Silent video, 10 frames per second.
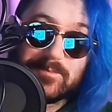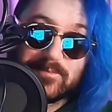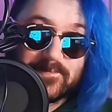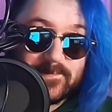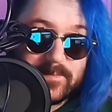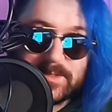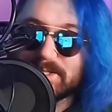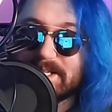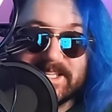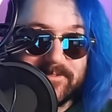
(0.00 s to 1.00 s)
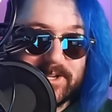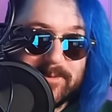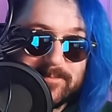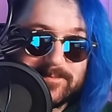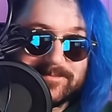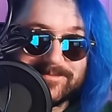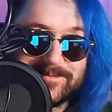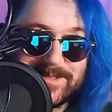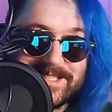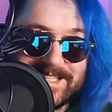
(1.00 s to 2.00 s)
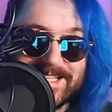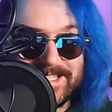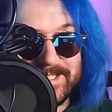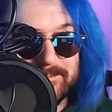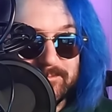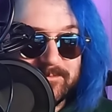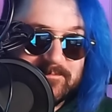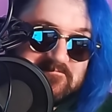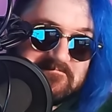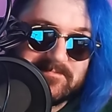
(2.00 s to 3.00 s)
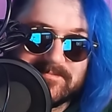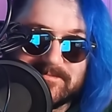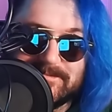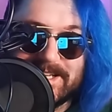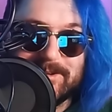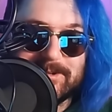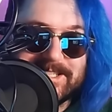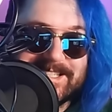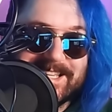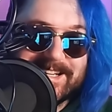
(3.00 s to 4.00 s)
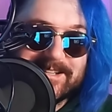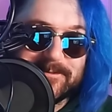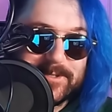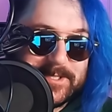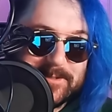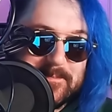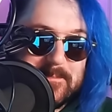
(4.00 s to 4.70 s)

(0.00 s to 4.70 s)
I'm just gonna leave it up, just in case anyone didn't get it at first.